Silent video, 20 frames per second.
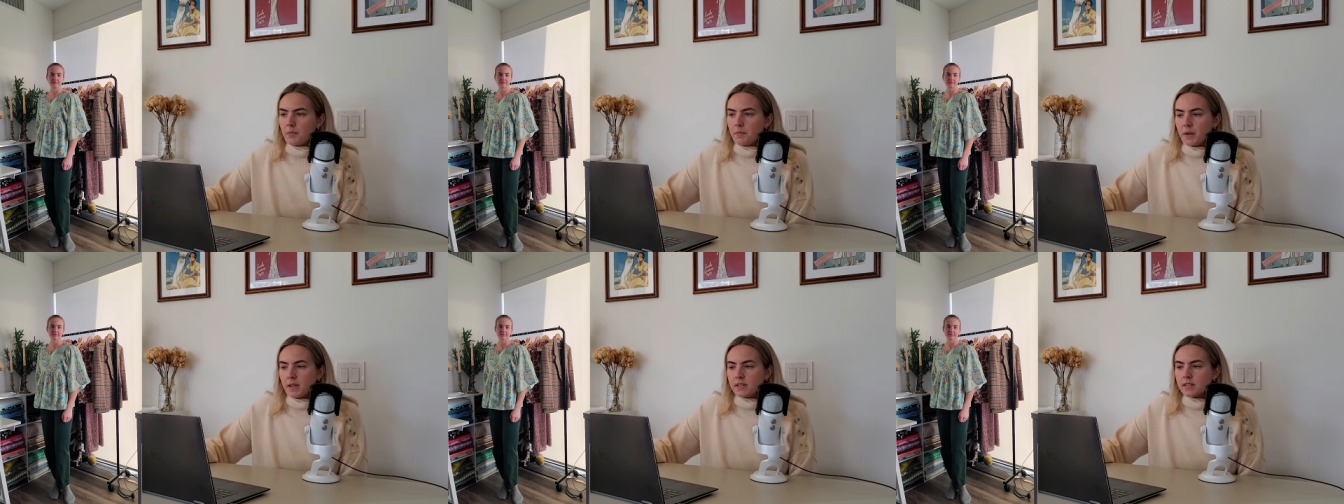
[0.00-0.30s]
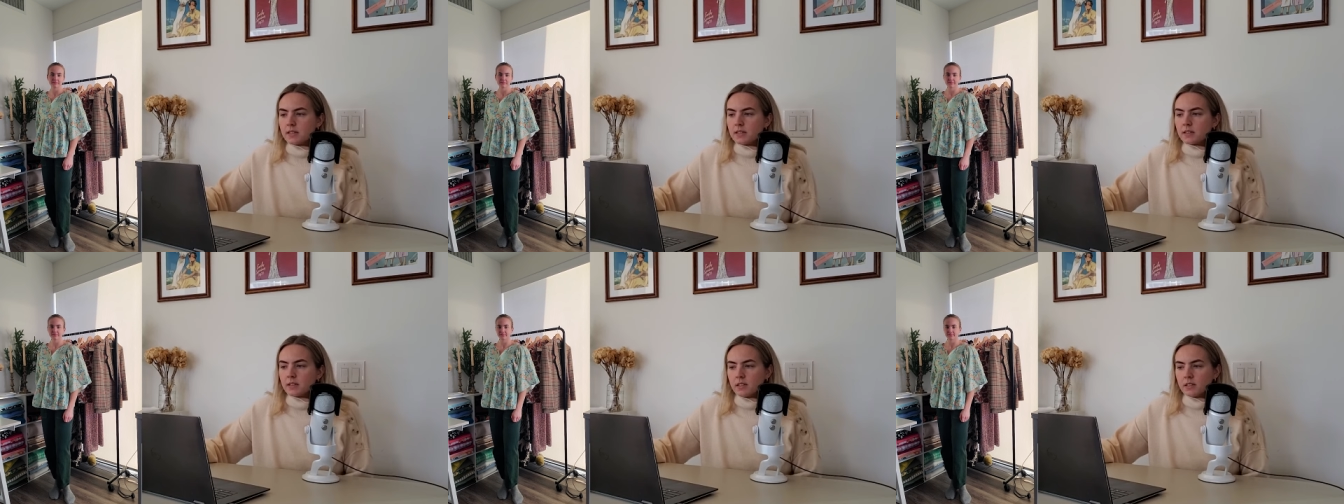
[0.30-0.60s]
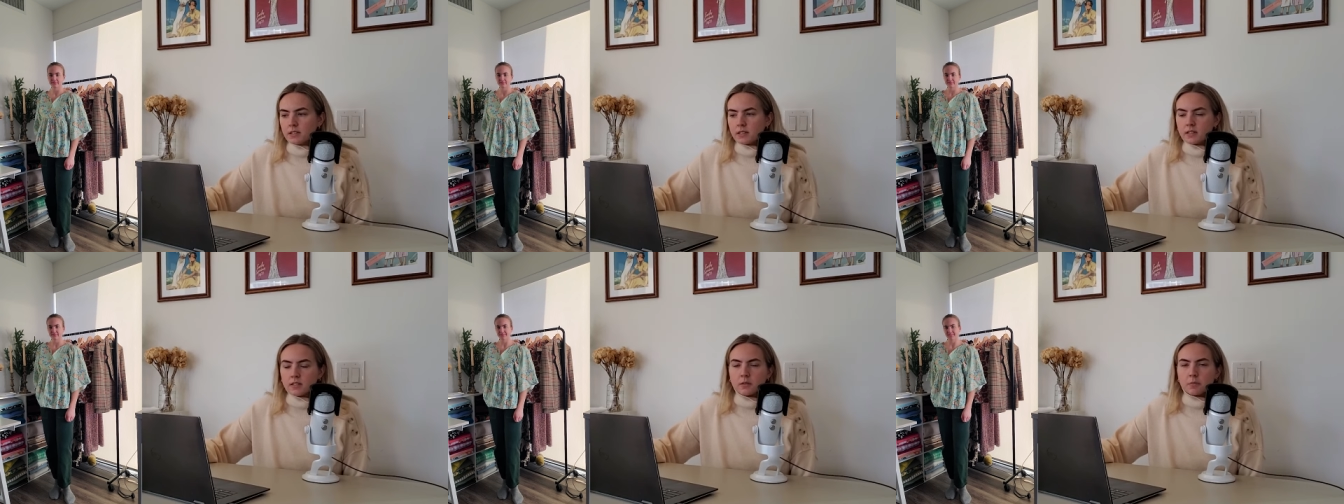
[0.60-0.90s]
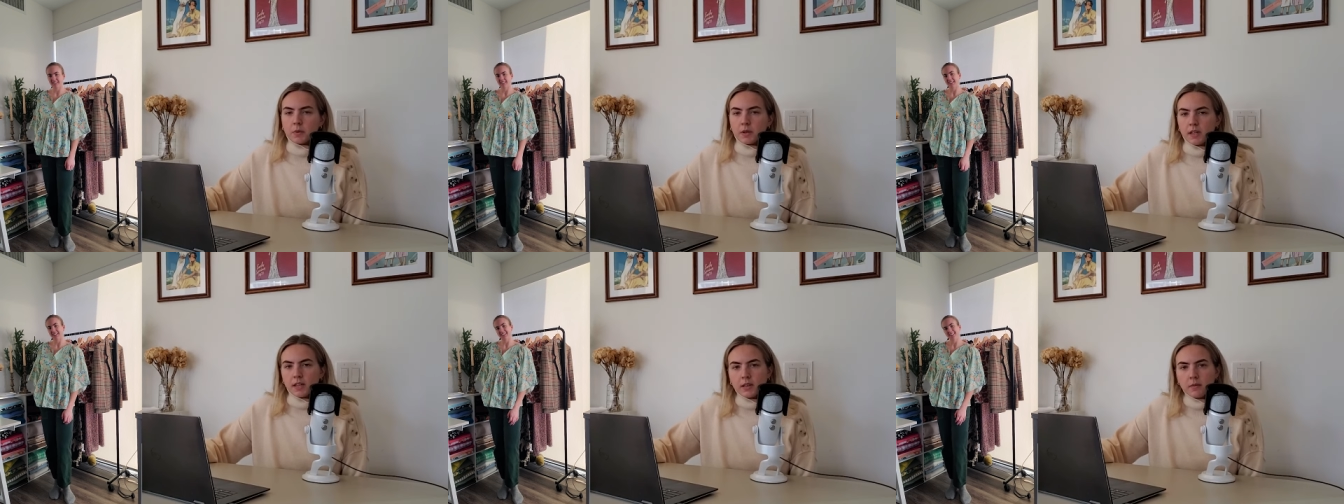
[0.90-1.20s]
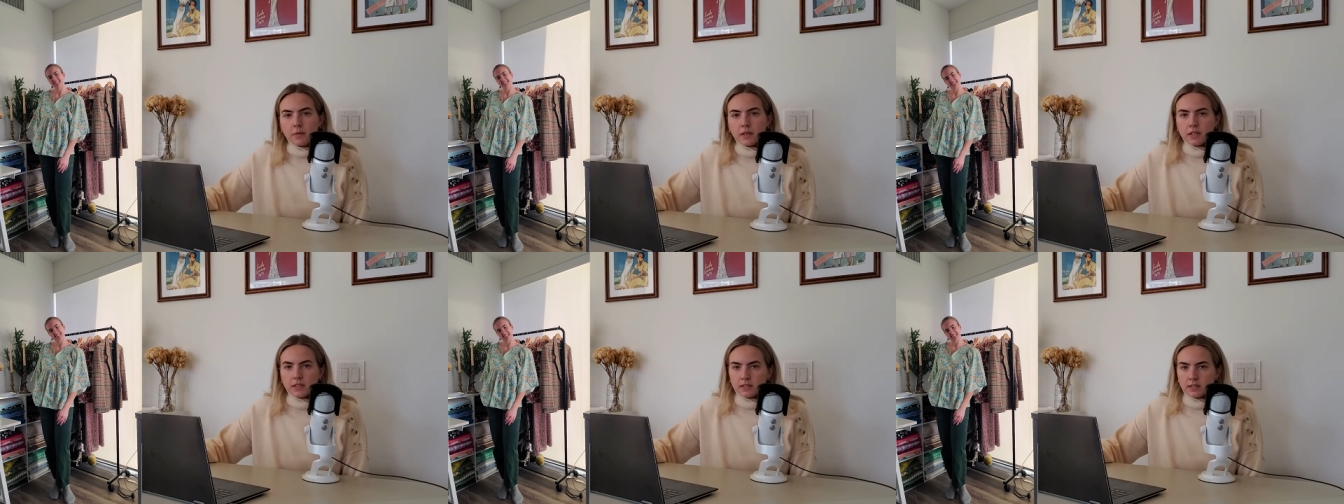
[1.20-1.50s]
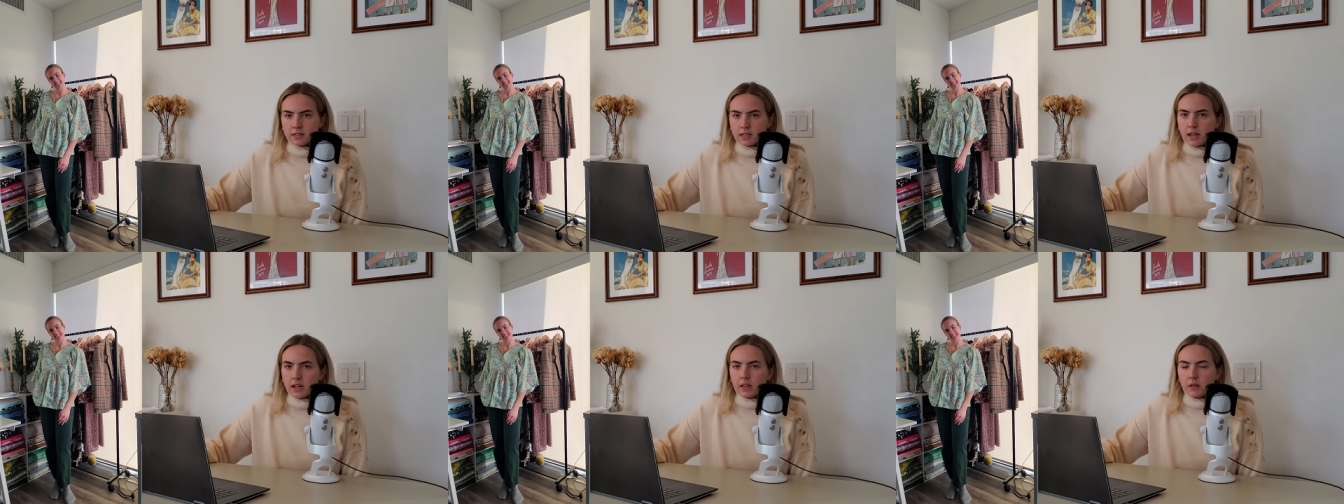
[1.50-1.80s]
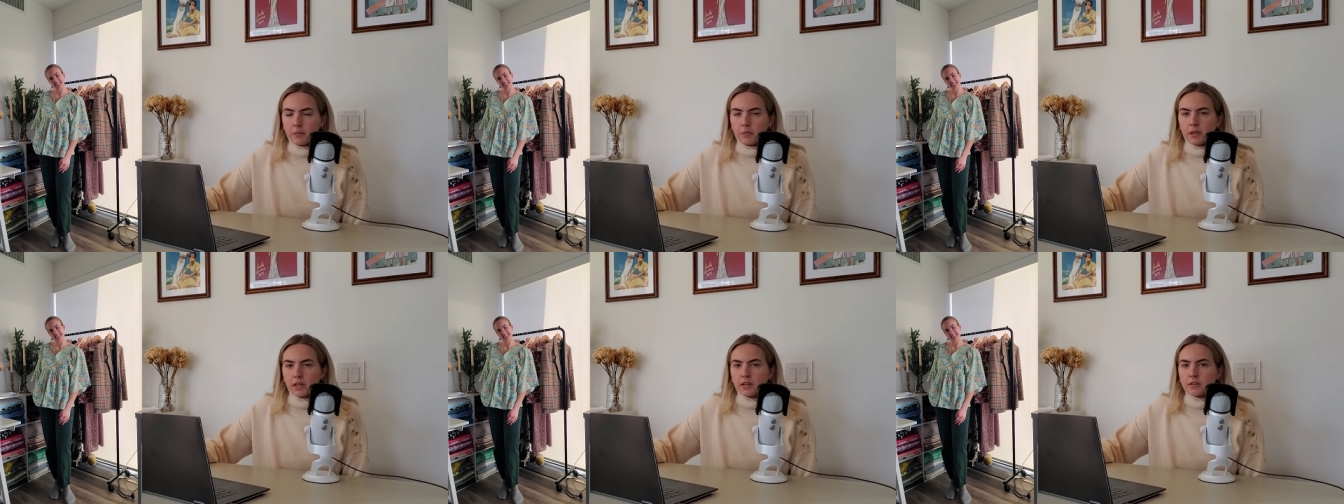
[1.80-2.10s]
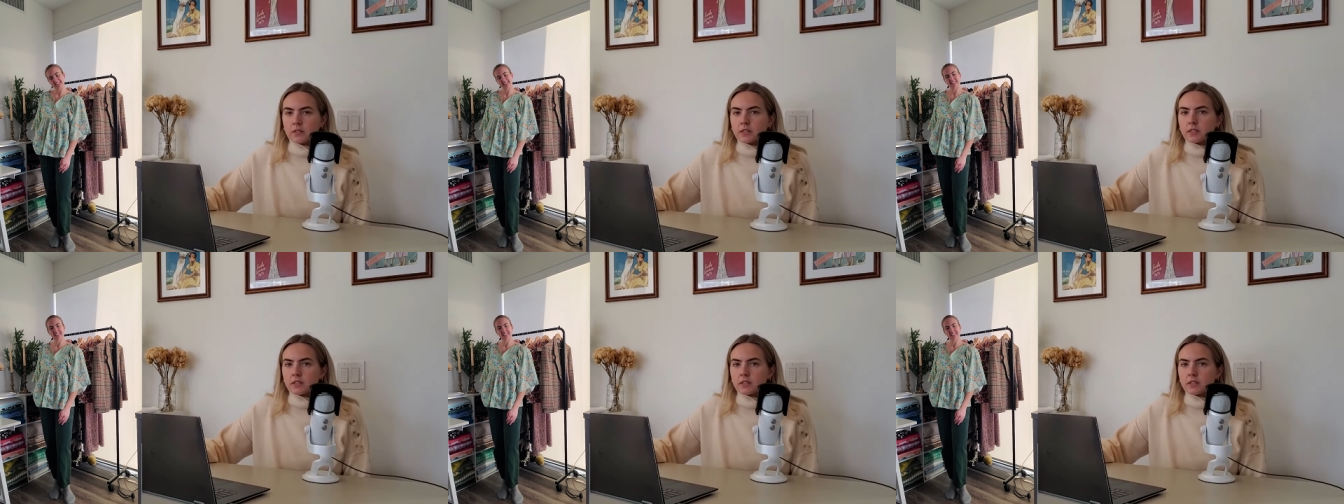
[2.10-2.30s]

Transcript: And basically it's this bohemian style blouse.